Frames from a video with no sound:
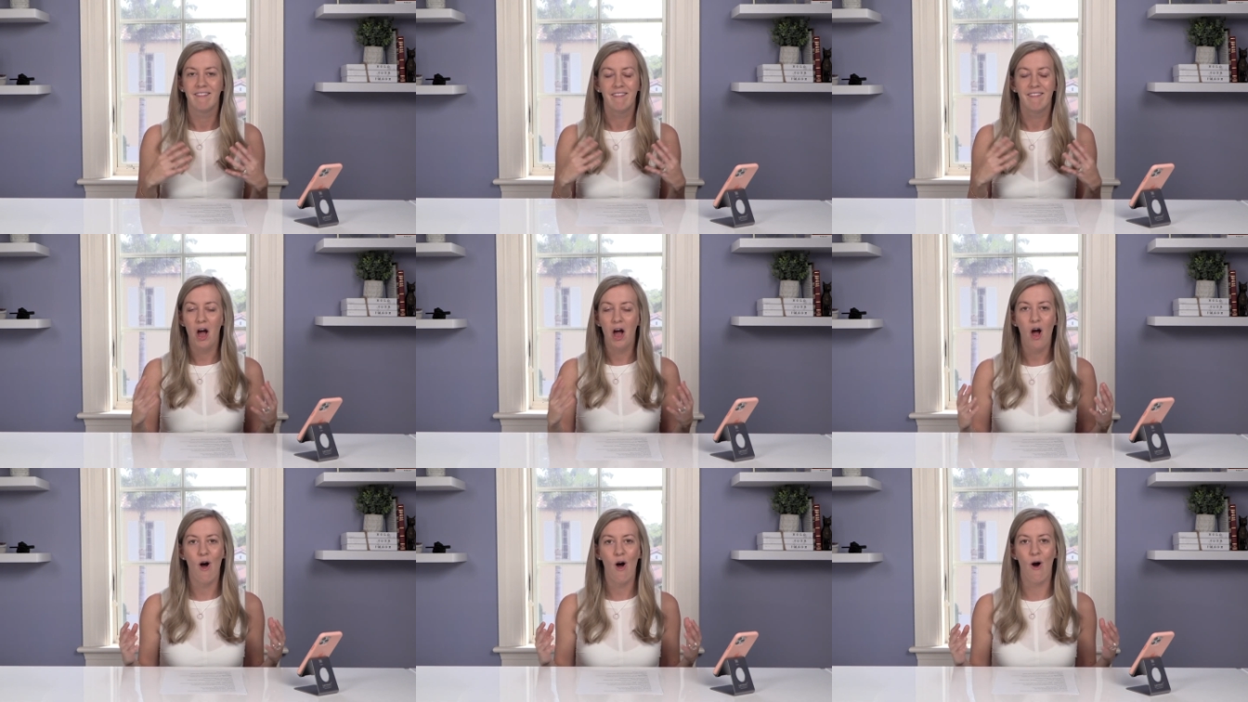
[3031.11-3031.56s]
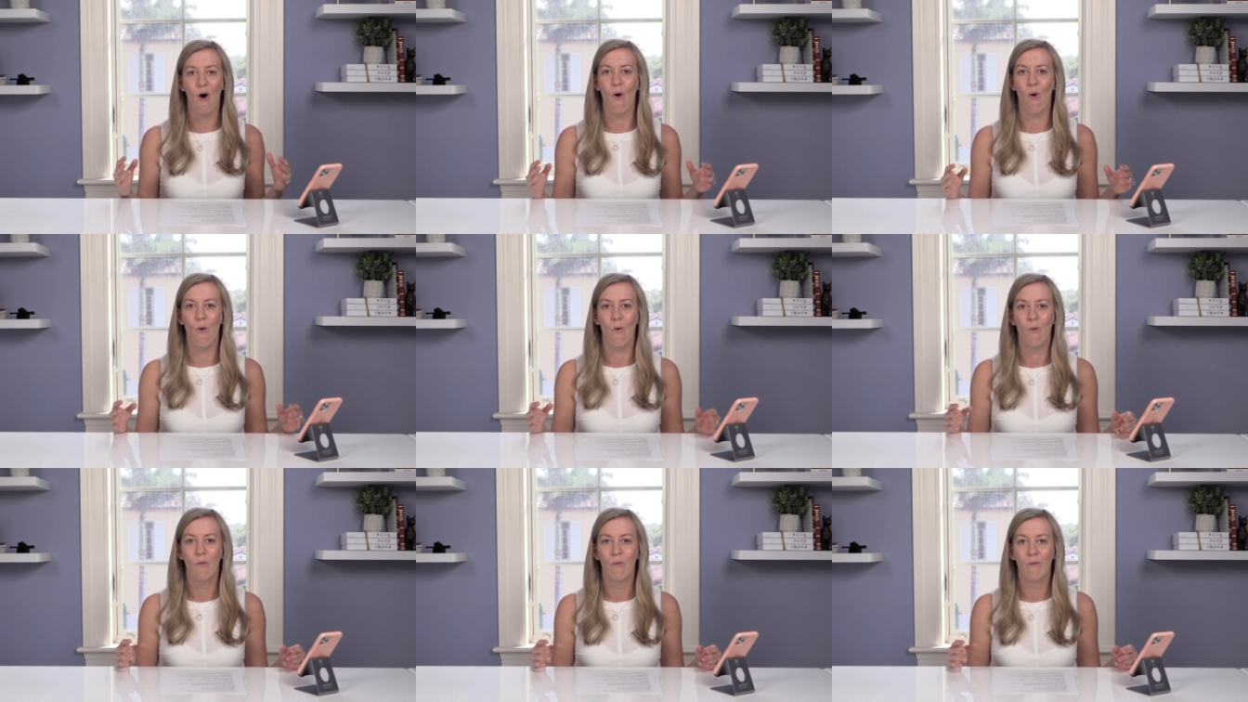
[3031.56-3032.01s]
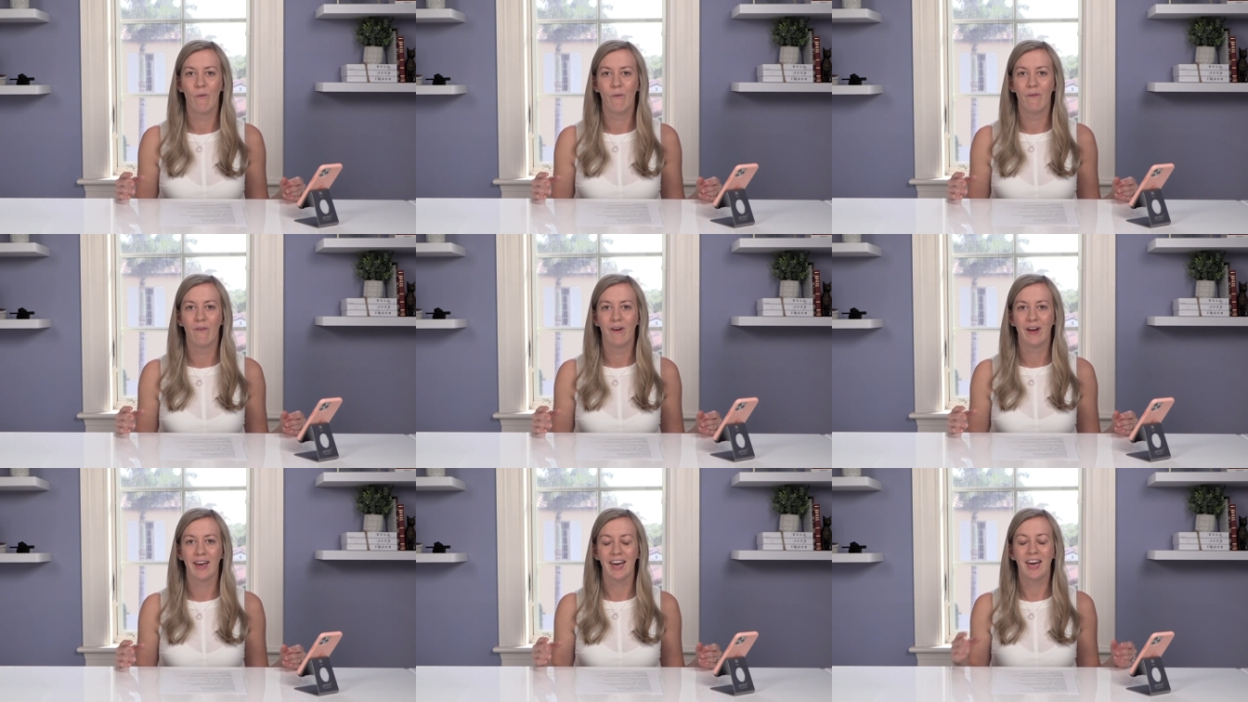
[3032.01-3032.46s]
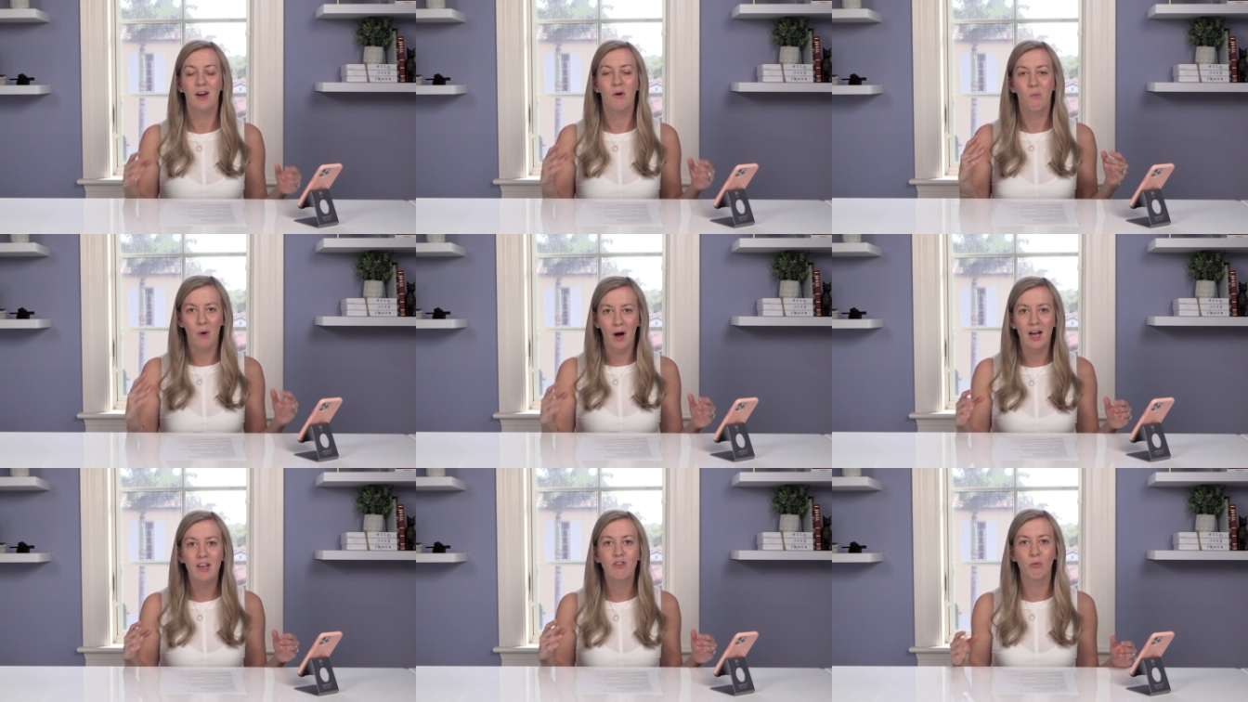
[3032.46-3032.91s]
No,
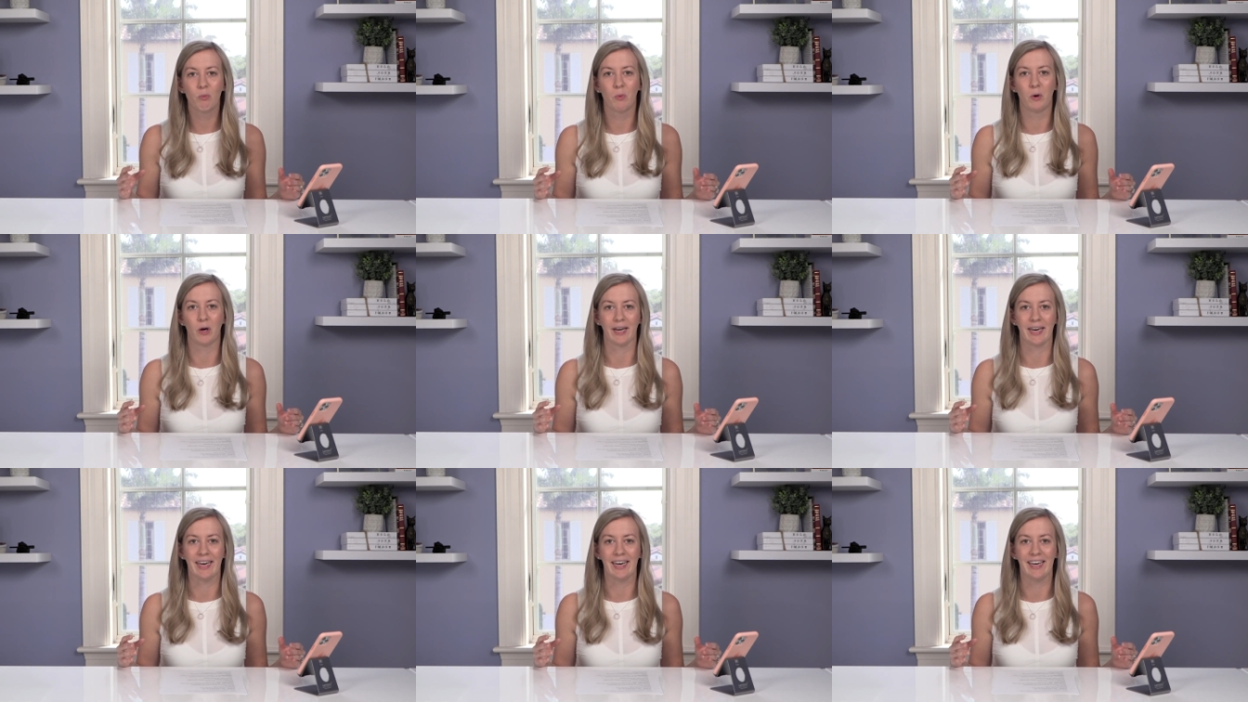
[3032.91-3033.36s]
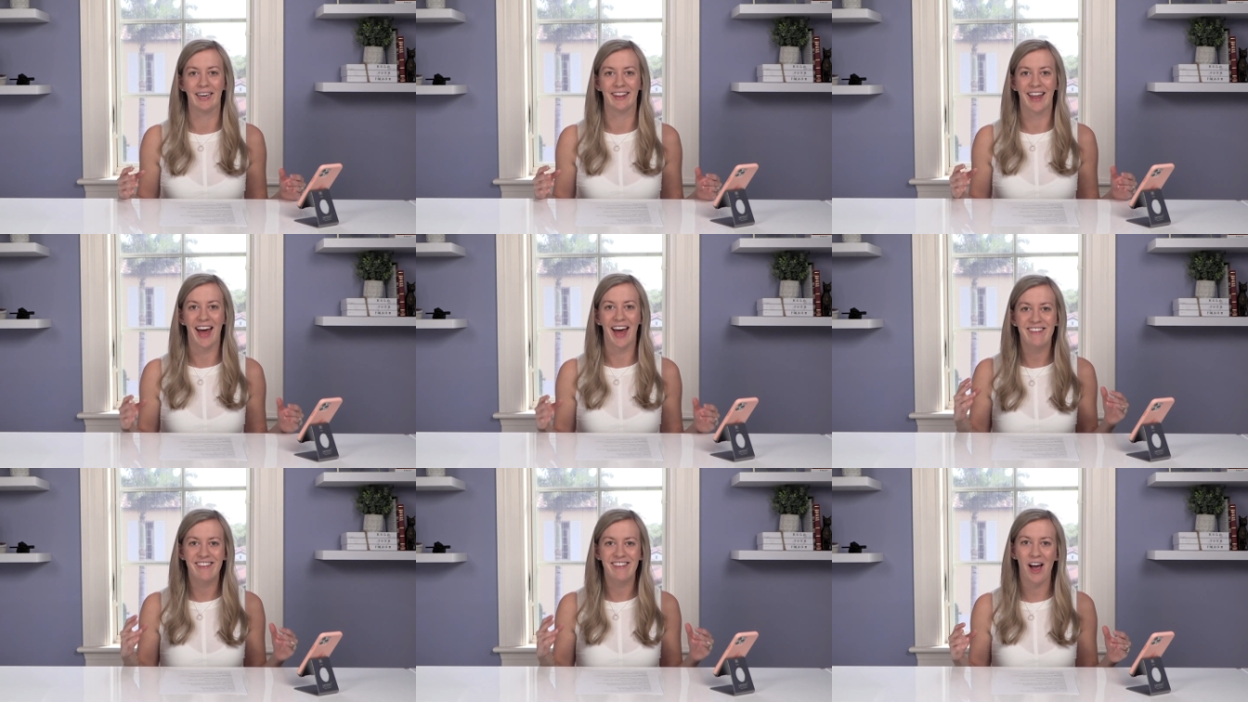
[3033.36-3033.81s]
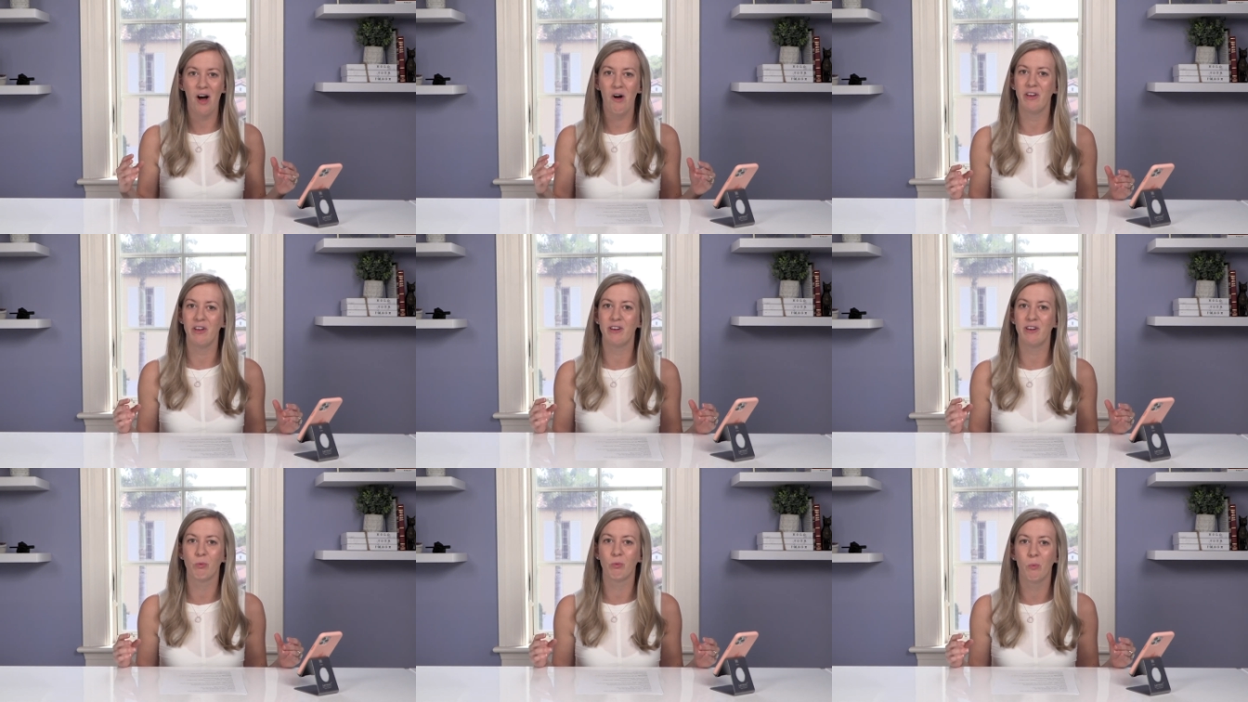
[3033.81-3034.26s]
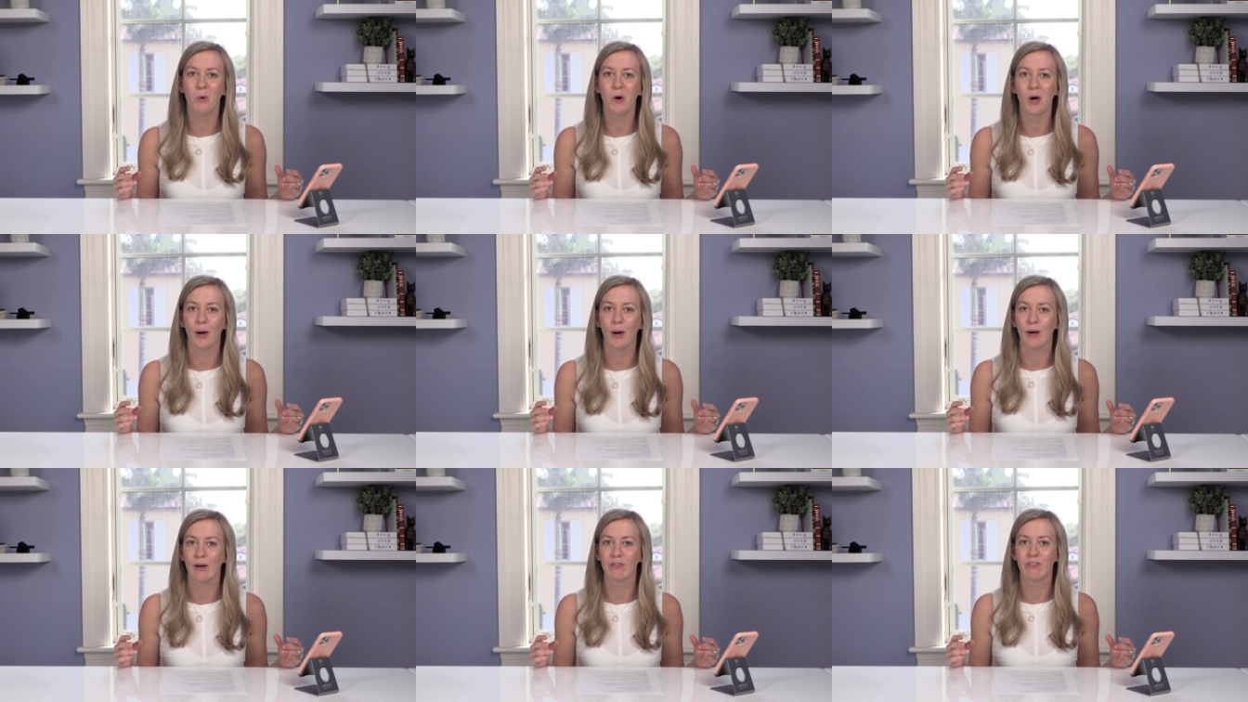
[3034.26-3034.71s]
it was working. That's how this
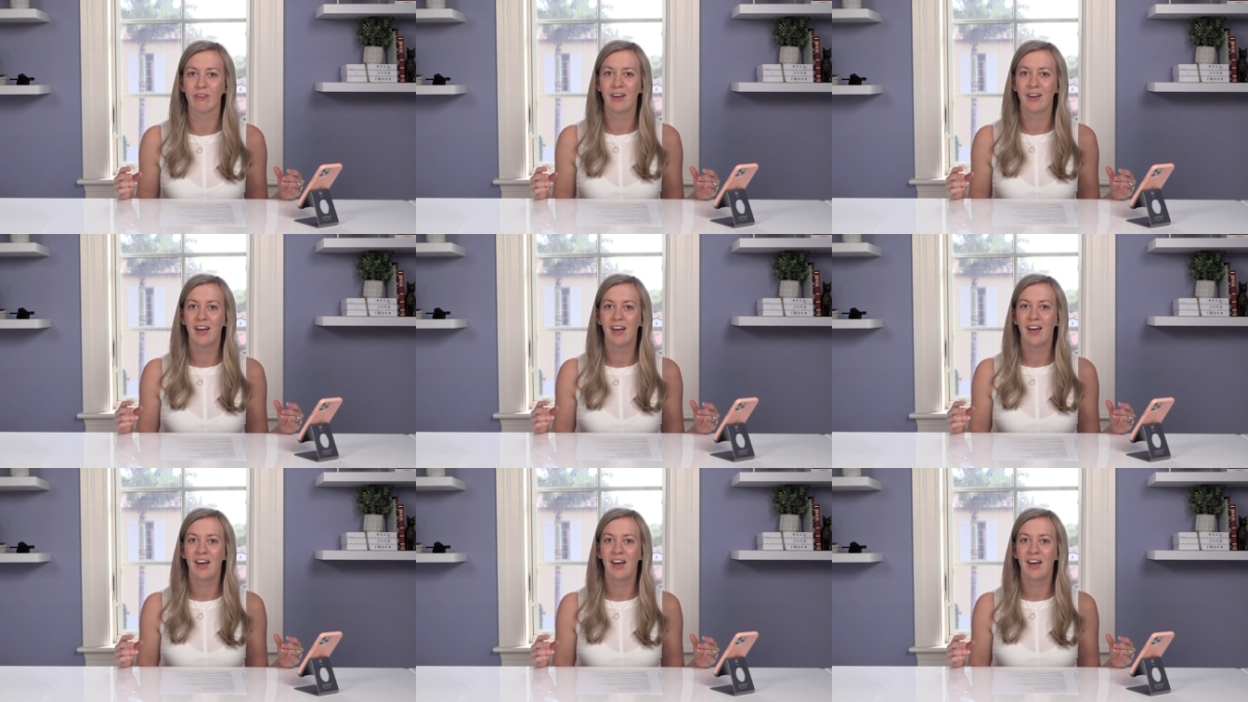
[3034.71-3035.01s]
works.